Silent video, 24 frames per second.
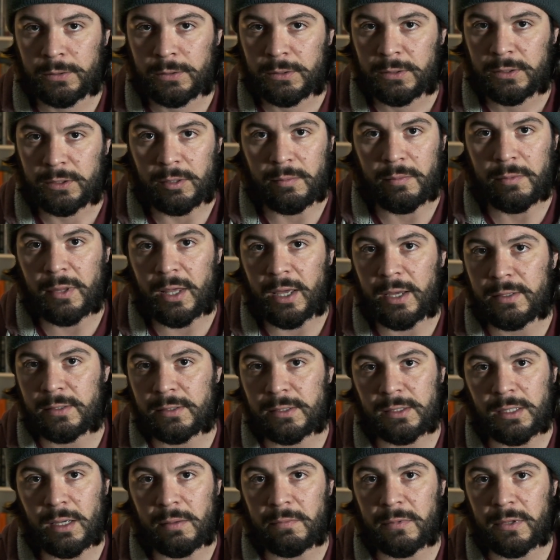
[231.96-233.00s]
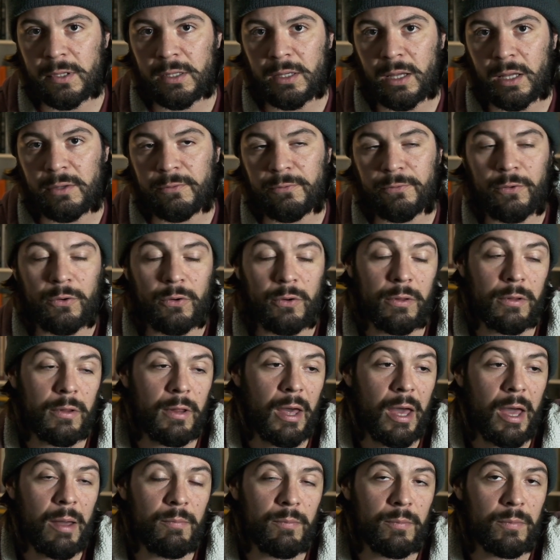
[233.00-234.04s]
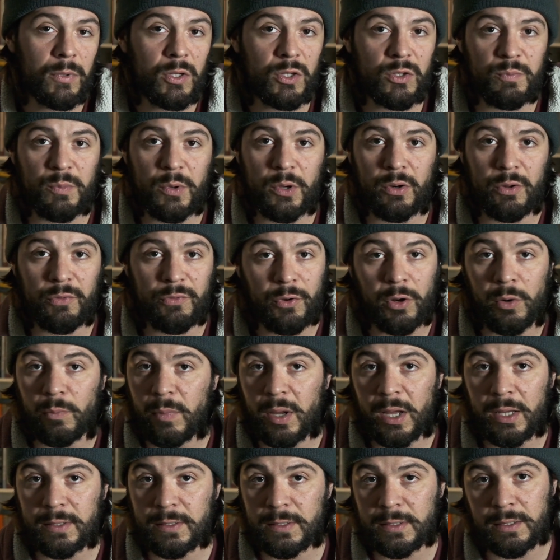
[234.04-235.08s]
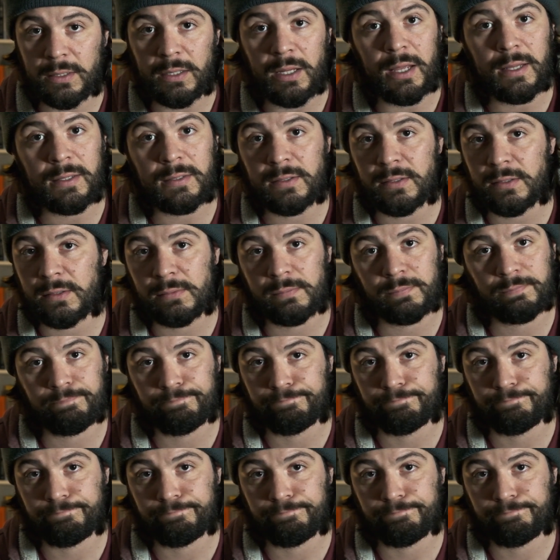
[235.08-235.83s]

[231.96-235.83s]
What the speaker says: sometimes something that for them is beautiful, but that's